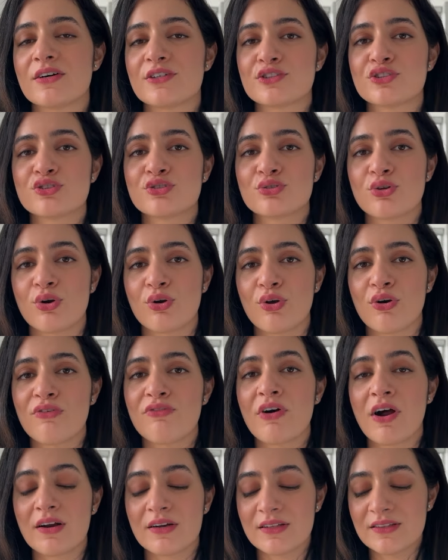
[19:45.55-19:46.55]
sort
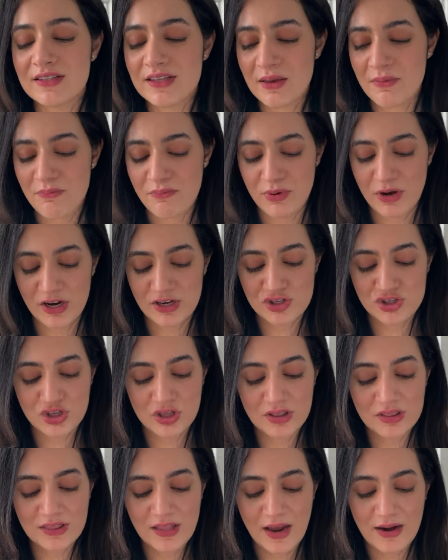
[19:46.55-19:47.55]
of under the
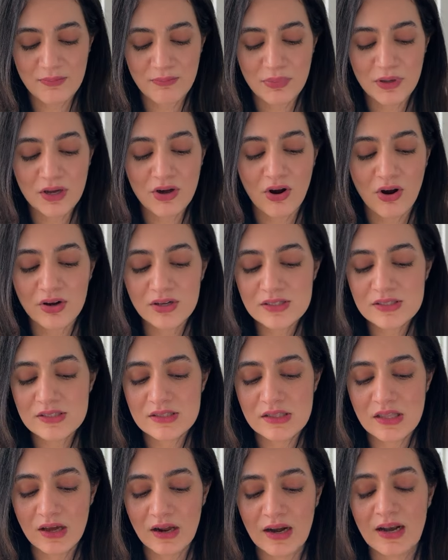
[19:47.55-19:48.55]
impression that because
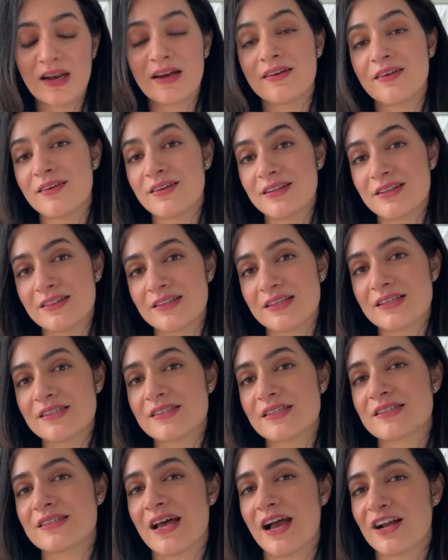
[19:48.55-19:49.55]
the glitter in this
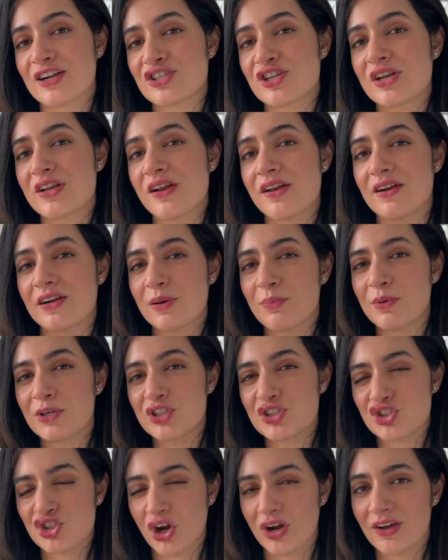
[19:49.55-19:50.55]
is actually a little
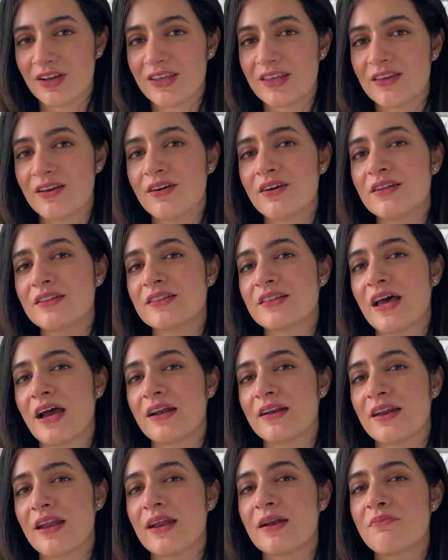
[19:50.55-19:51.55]
bit chunkier,
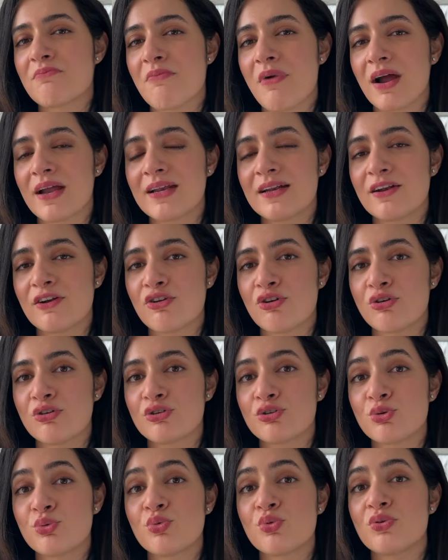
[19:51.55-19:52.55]
that it might
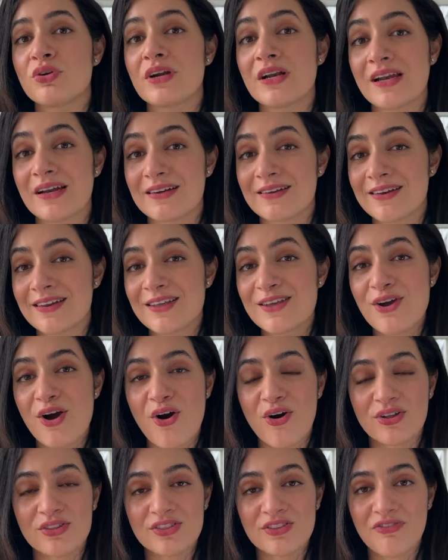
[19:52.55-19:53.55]
look too glittery
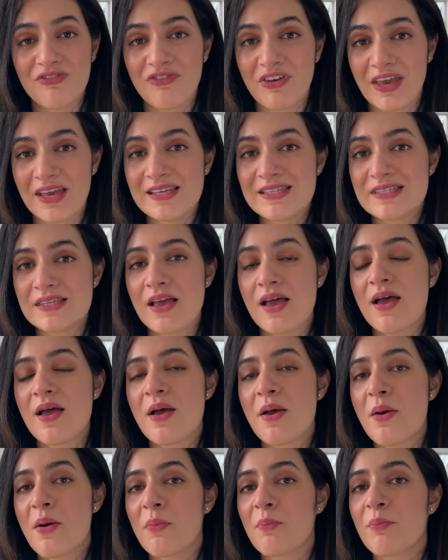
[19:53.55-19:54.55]
on the face.
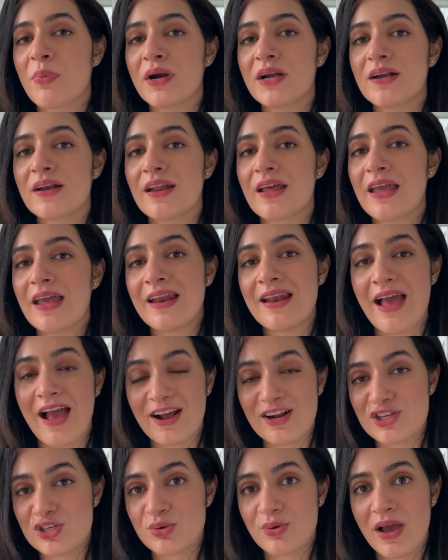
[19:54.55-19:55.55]
But in
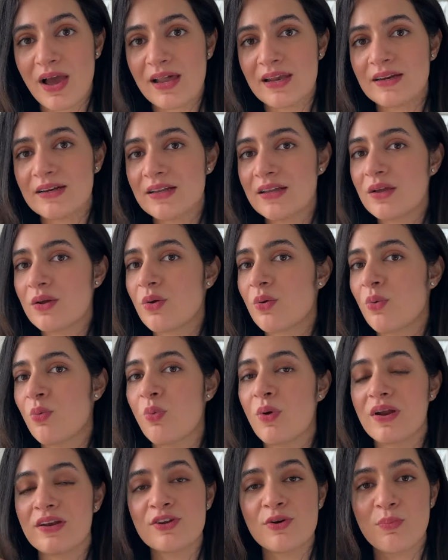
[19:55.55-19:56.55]
actuality,
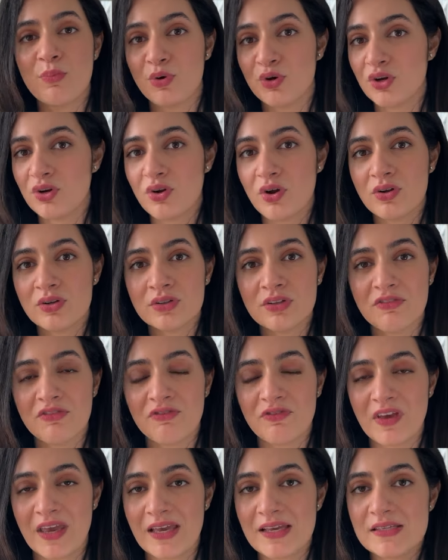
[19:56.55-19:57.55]
when you put it on the
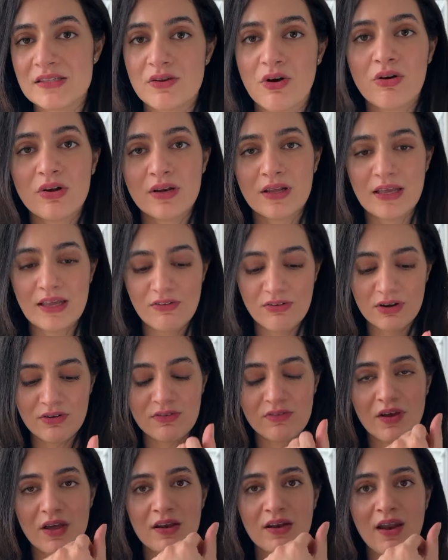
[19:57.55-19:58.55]
face, or even
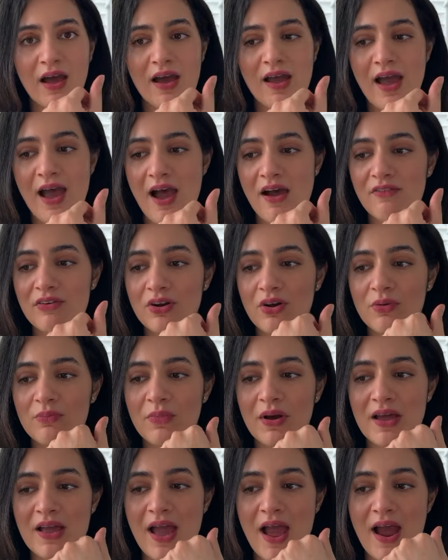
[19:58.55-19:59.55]
when I have it on
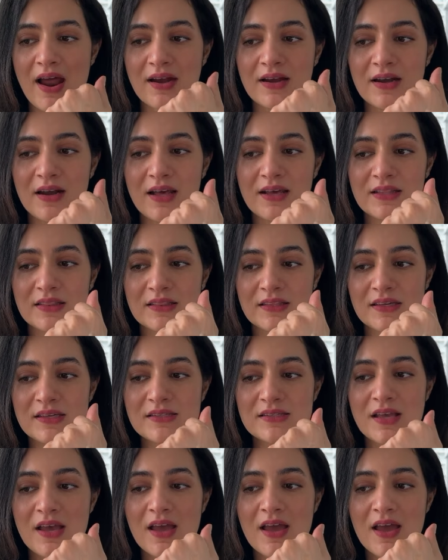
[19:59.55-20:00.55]
my hand like this,